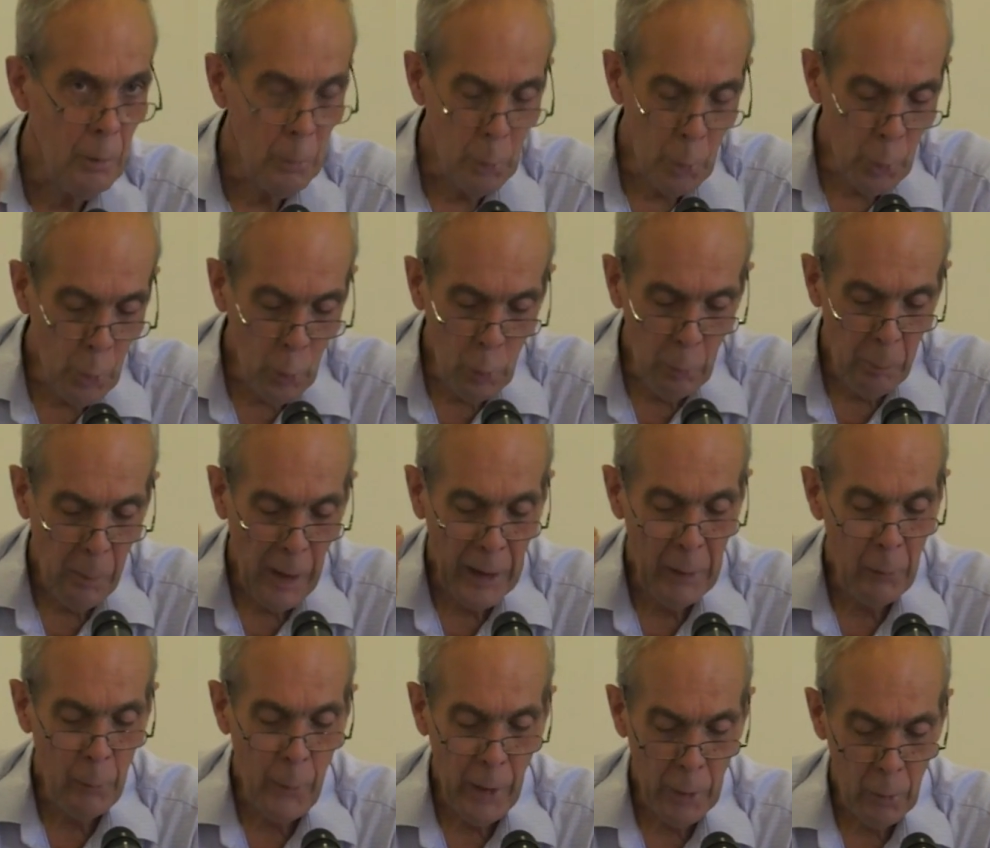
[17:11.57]
rule
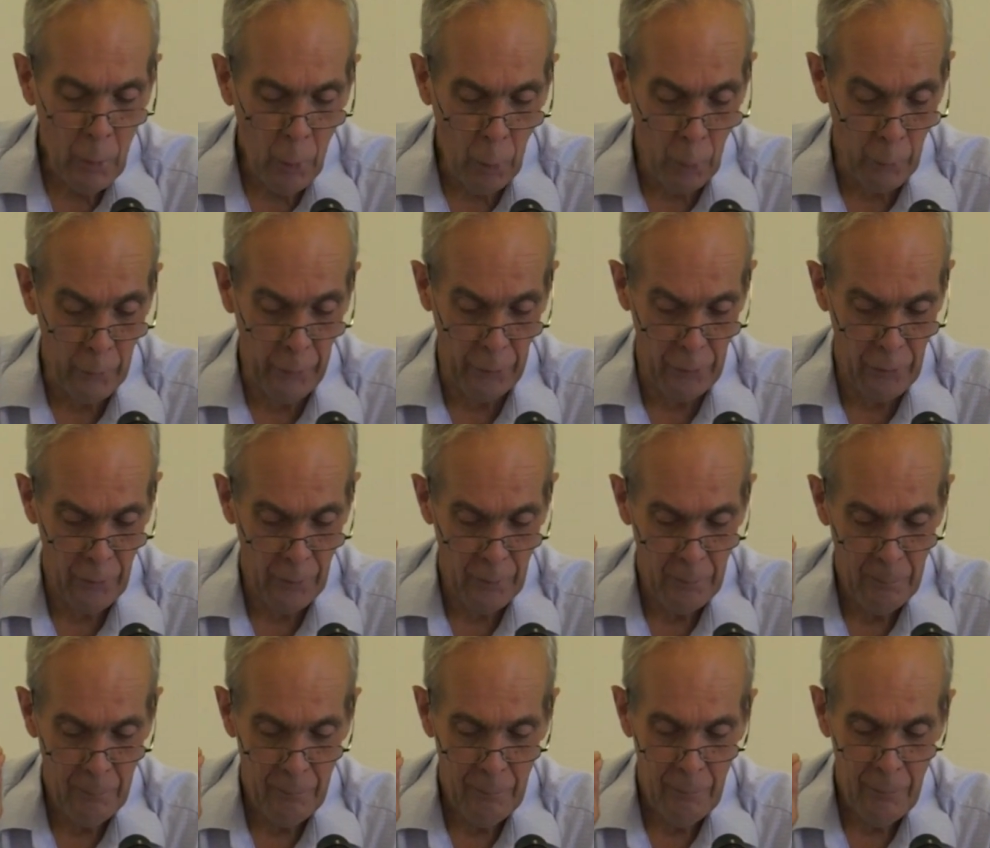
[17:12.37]
by
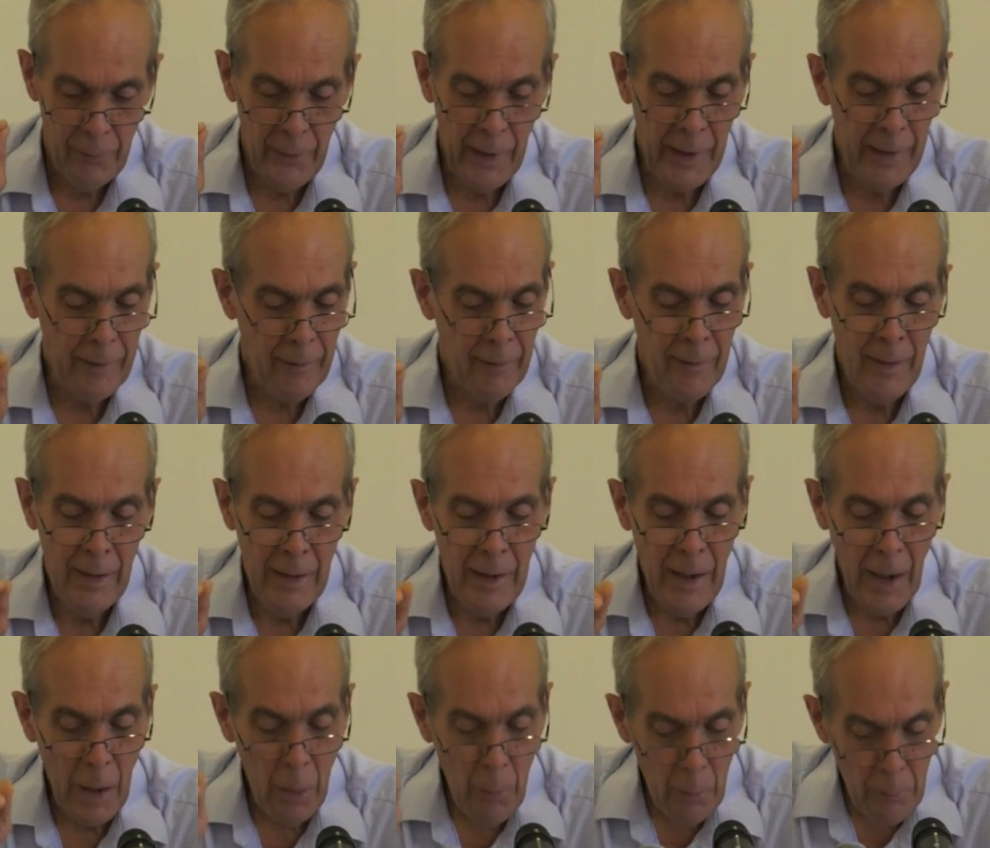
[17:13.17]
records that,
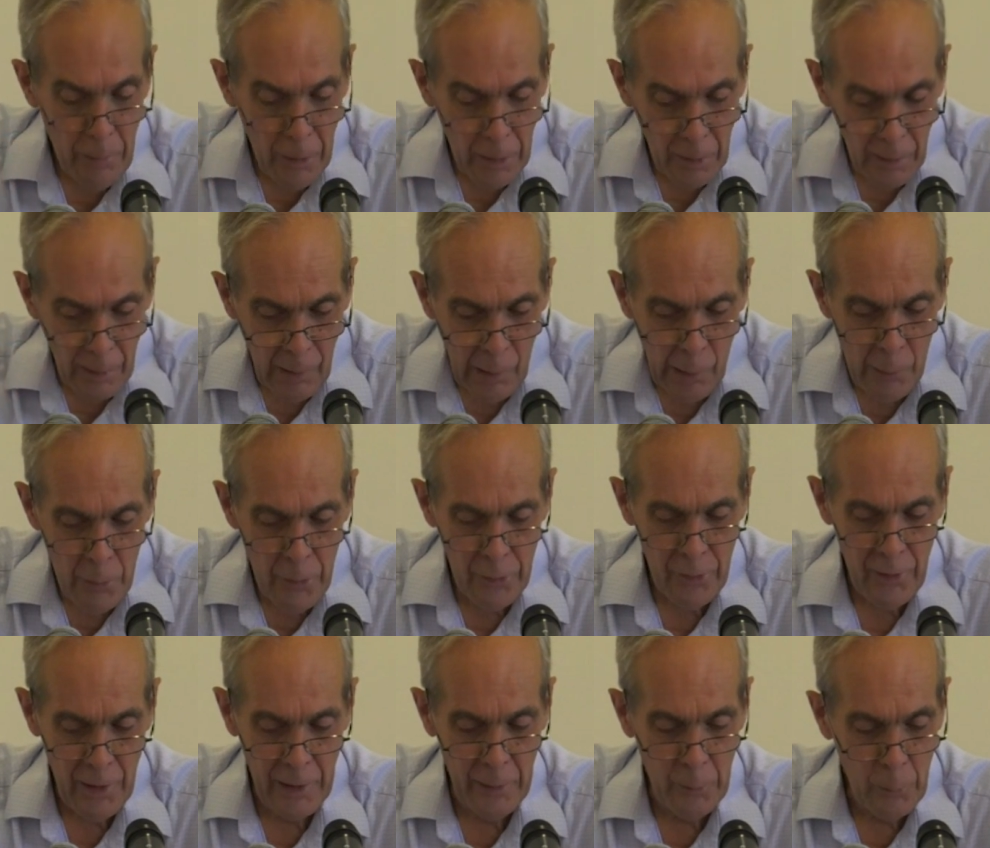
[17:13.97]
however
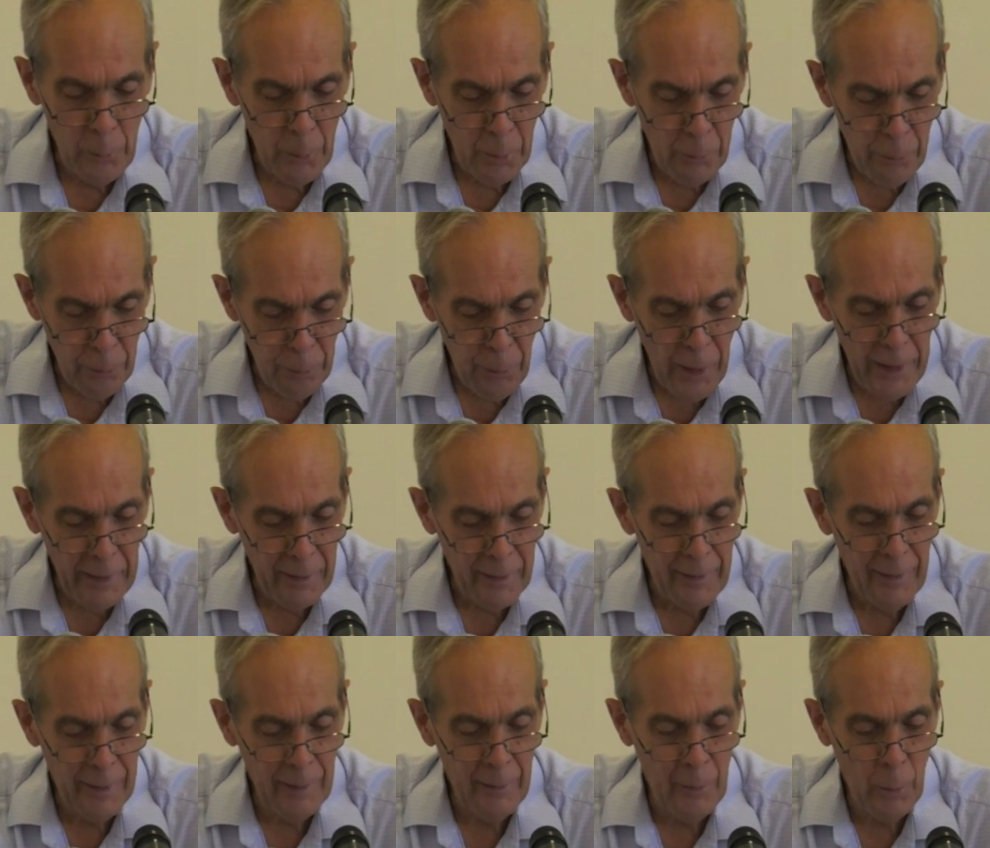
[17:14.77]
closely
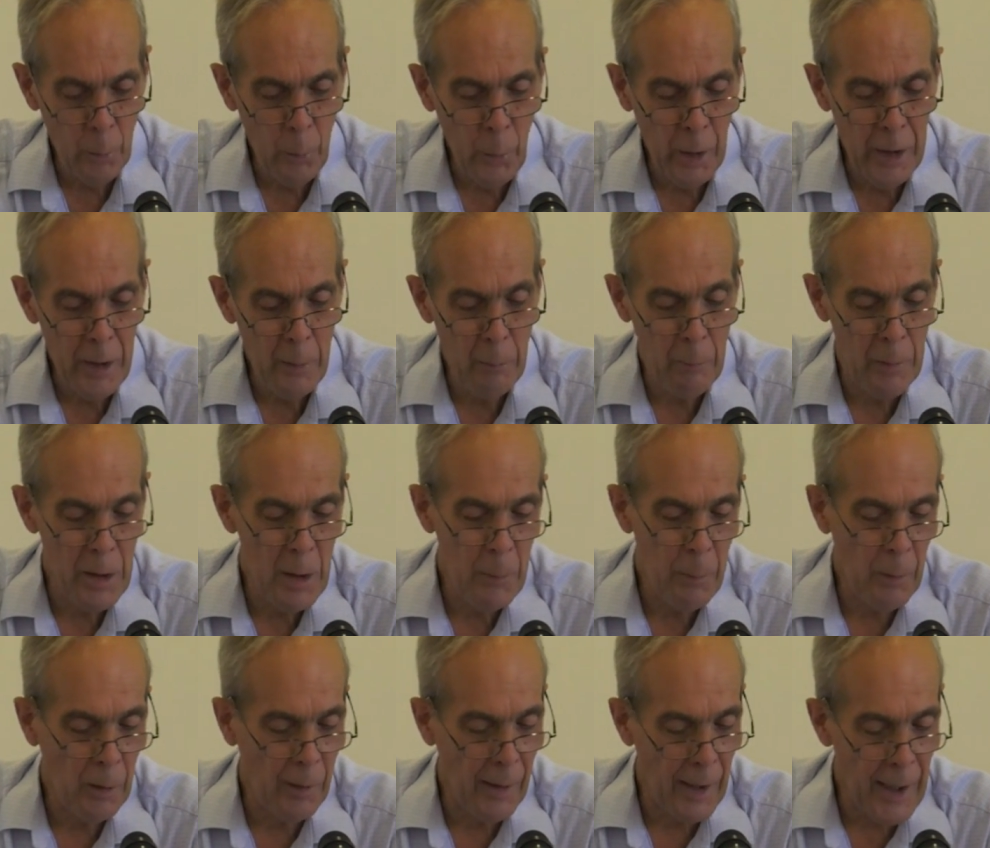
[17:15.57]
reflecting the way
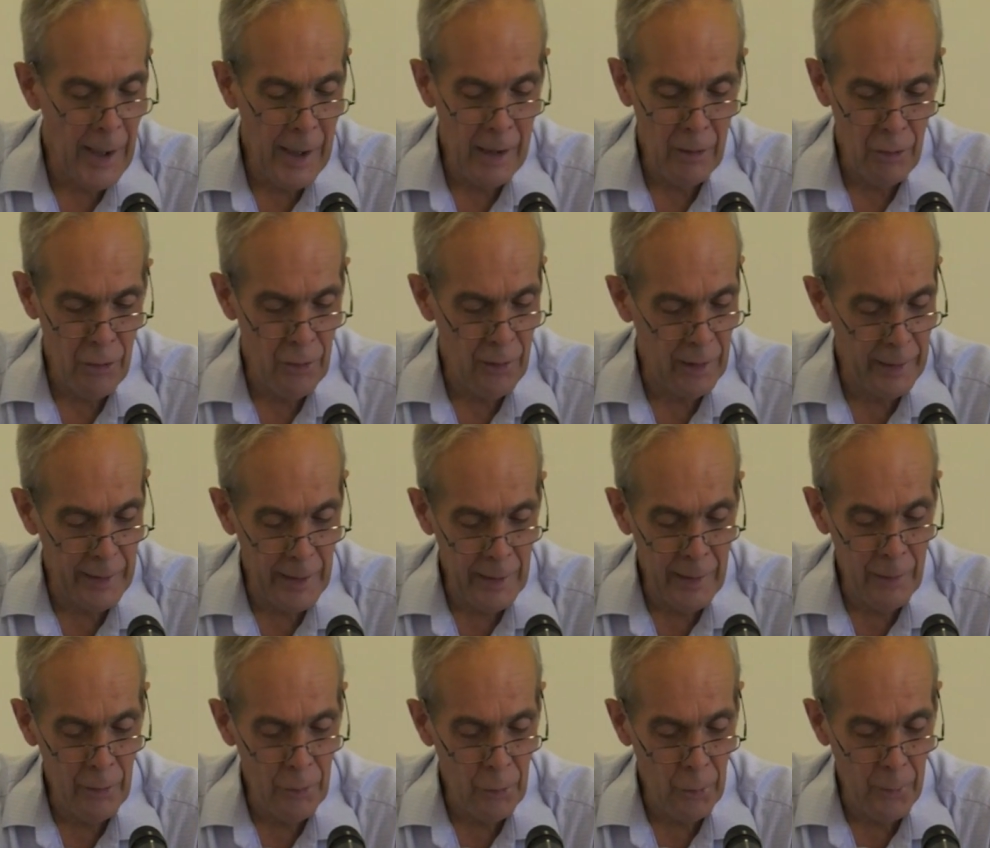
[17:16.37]
people actually
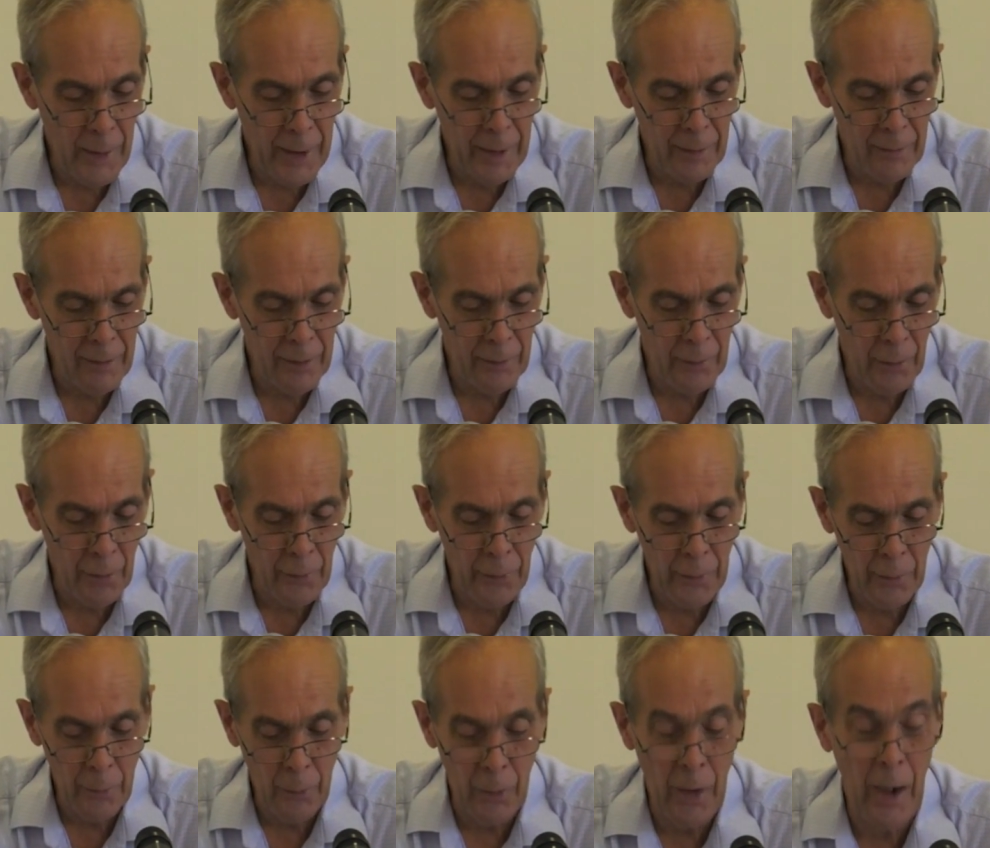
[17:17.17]
interacted
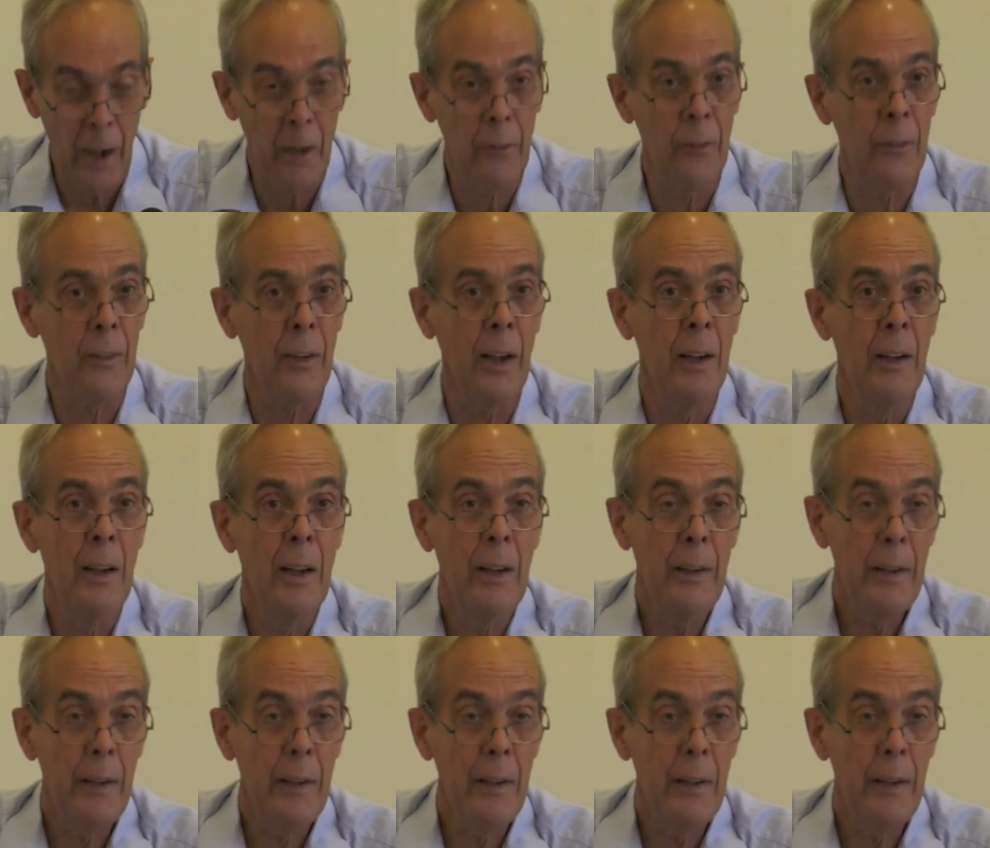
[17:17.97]
on the ground,